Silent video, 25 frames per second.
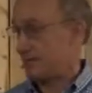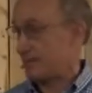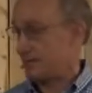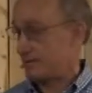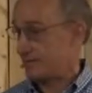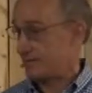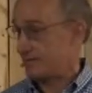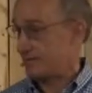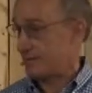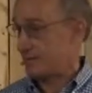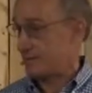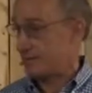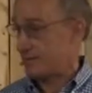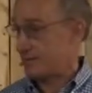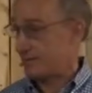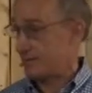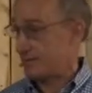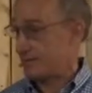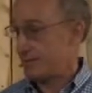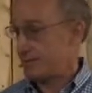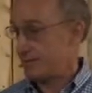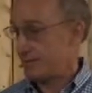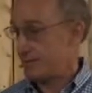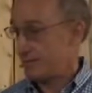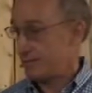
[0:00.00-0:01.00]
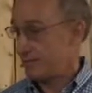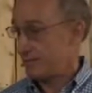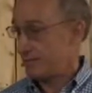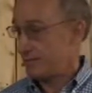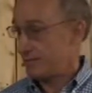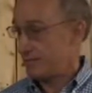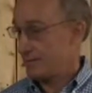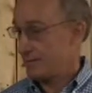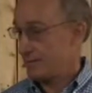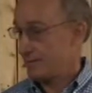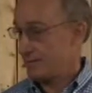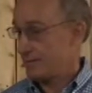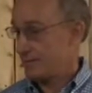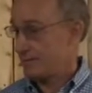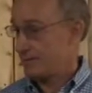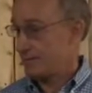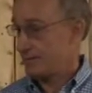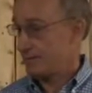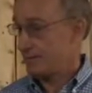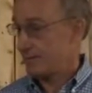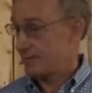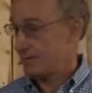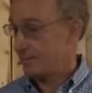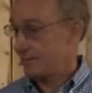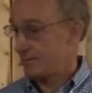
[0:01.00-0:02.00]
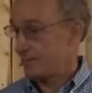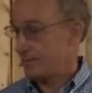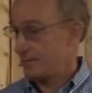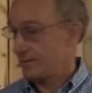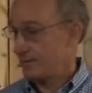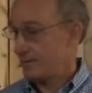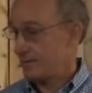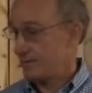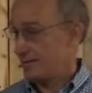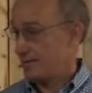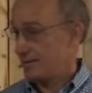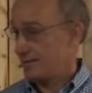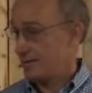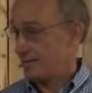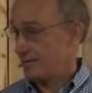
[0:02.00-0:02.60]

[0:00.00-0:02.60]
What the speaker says: (silence)